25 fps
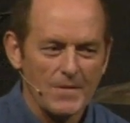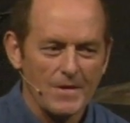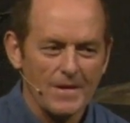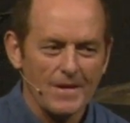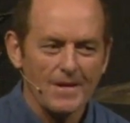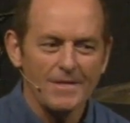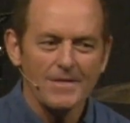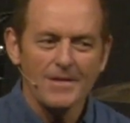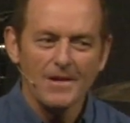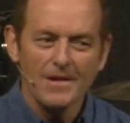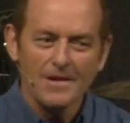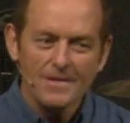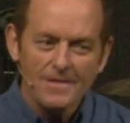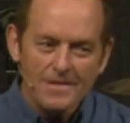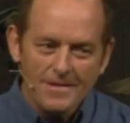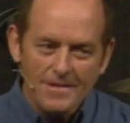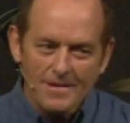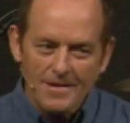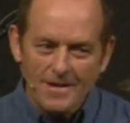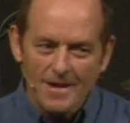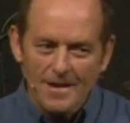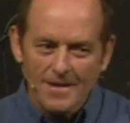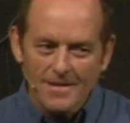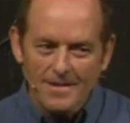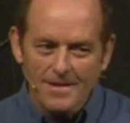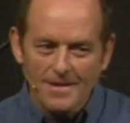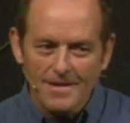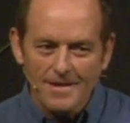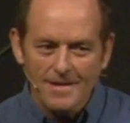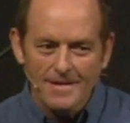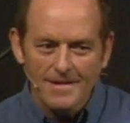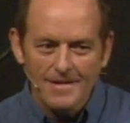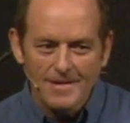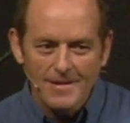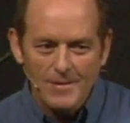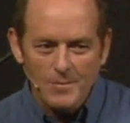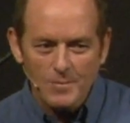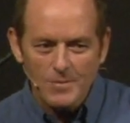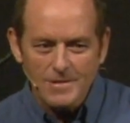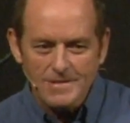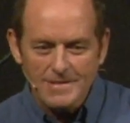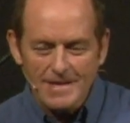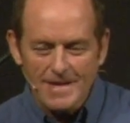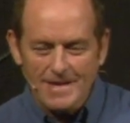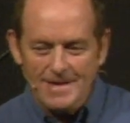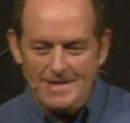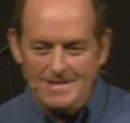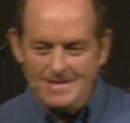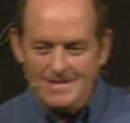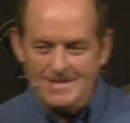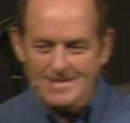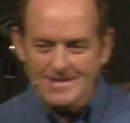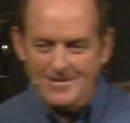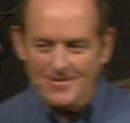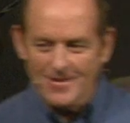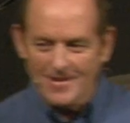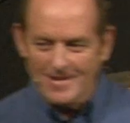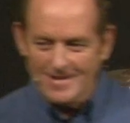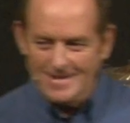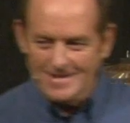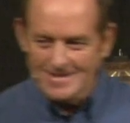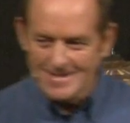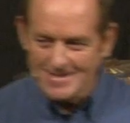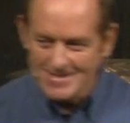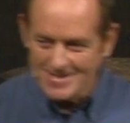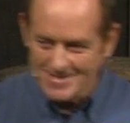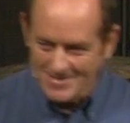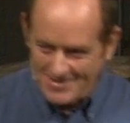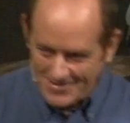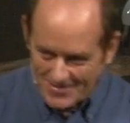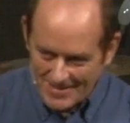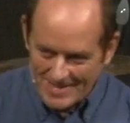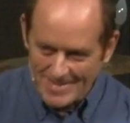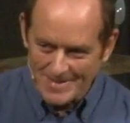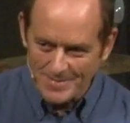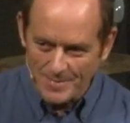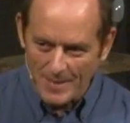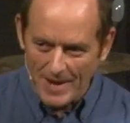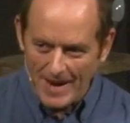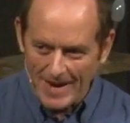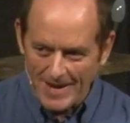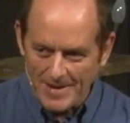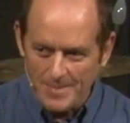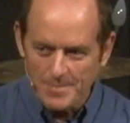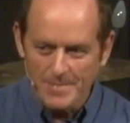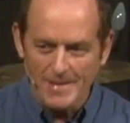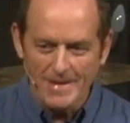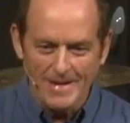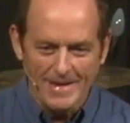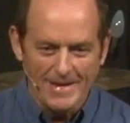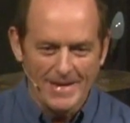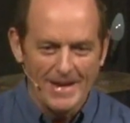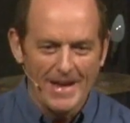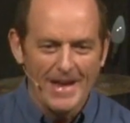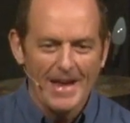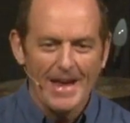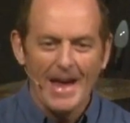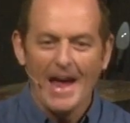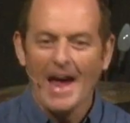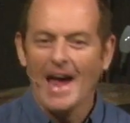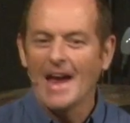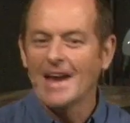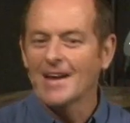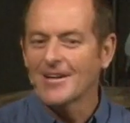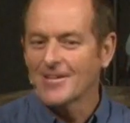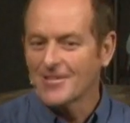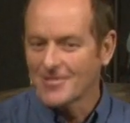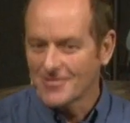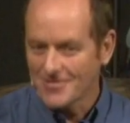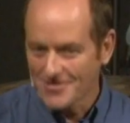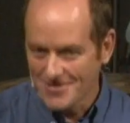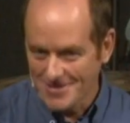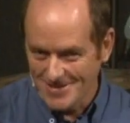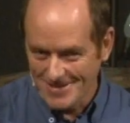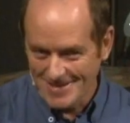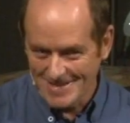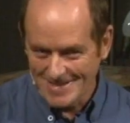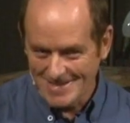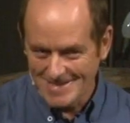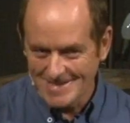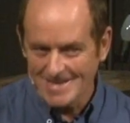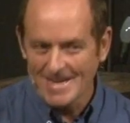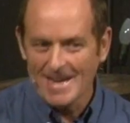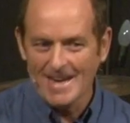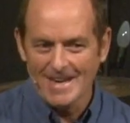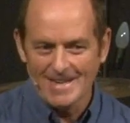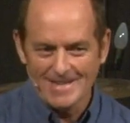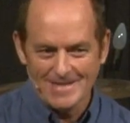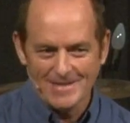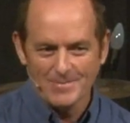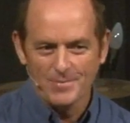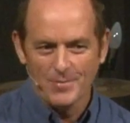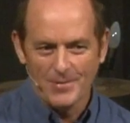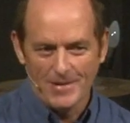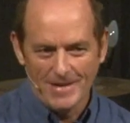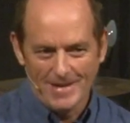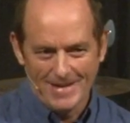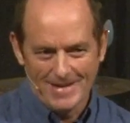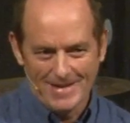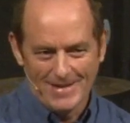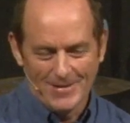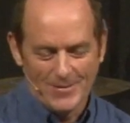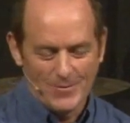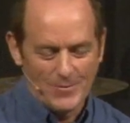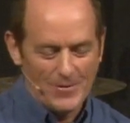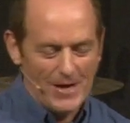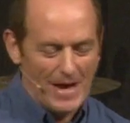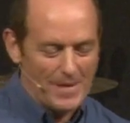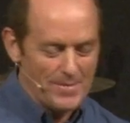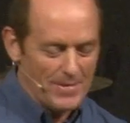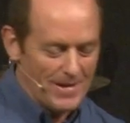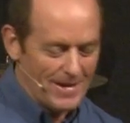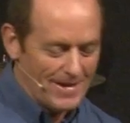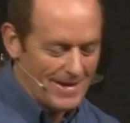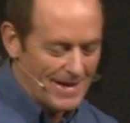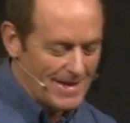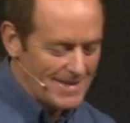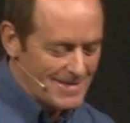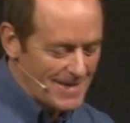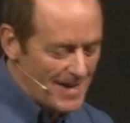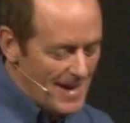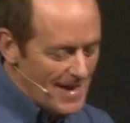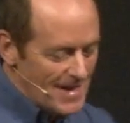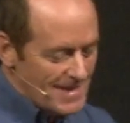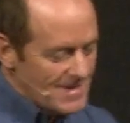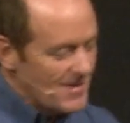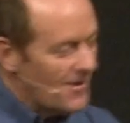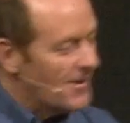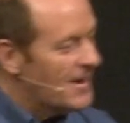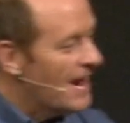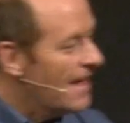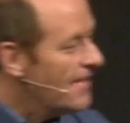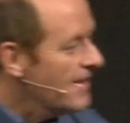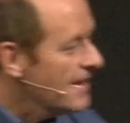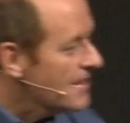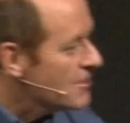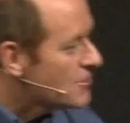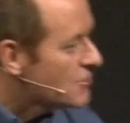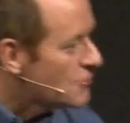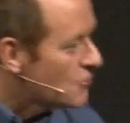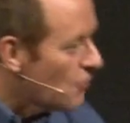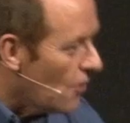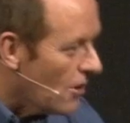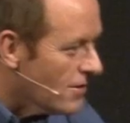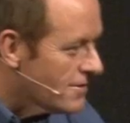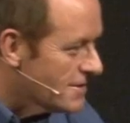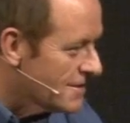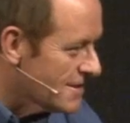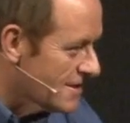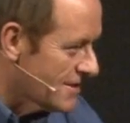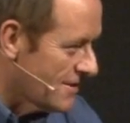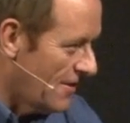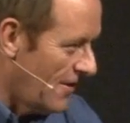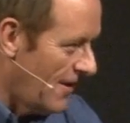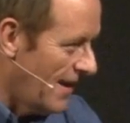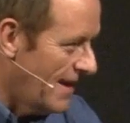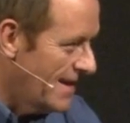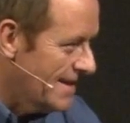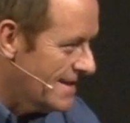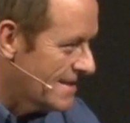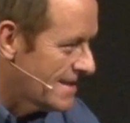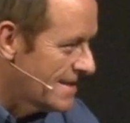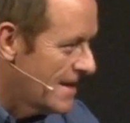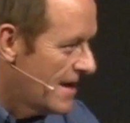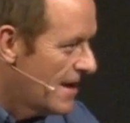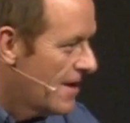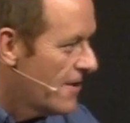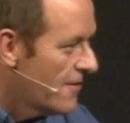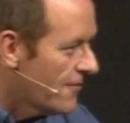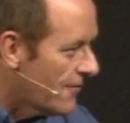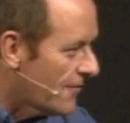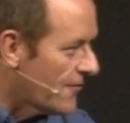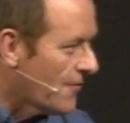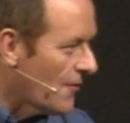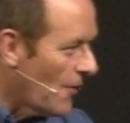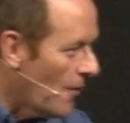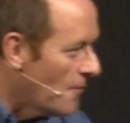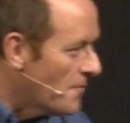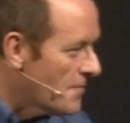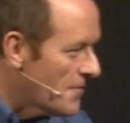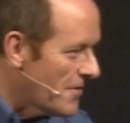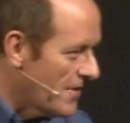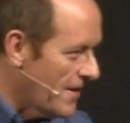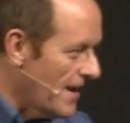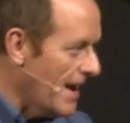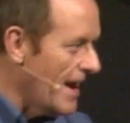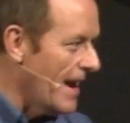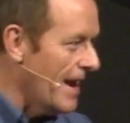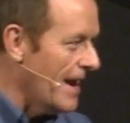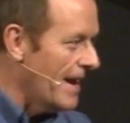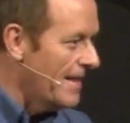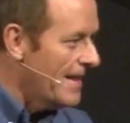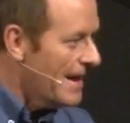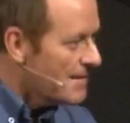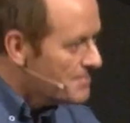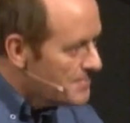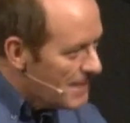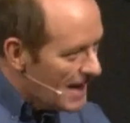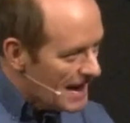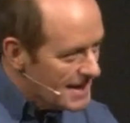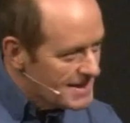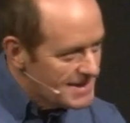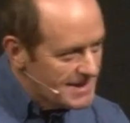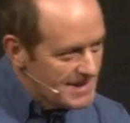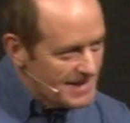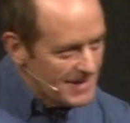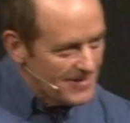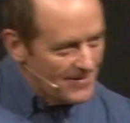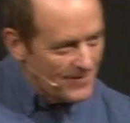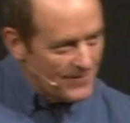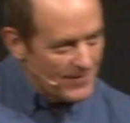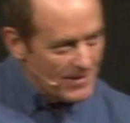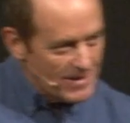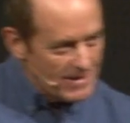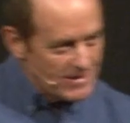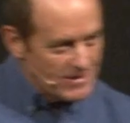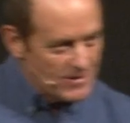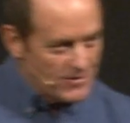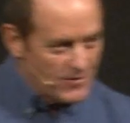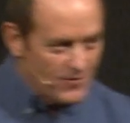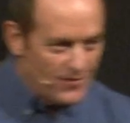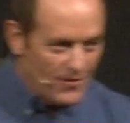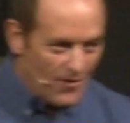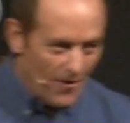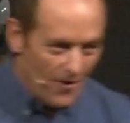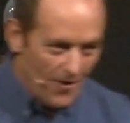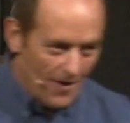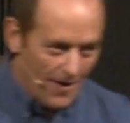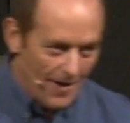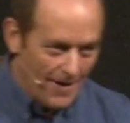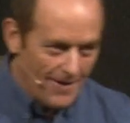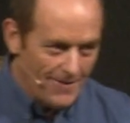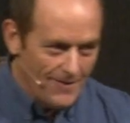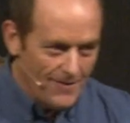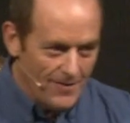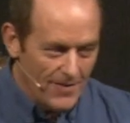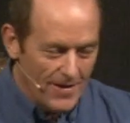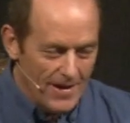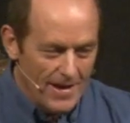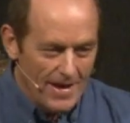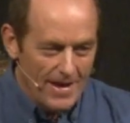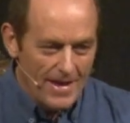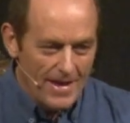And the presenter just kind of shrinks back a bit and agrees, yes, putting it into application. So I don't think it's rocket science from there, that passage in Ephesians 5,